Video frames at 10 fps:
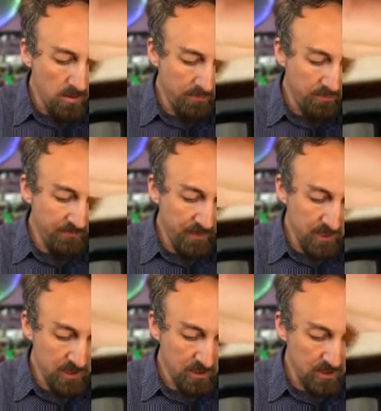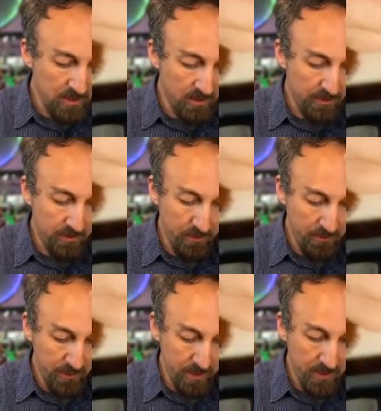of the features that are
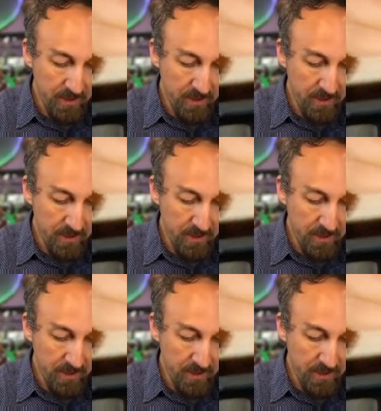included.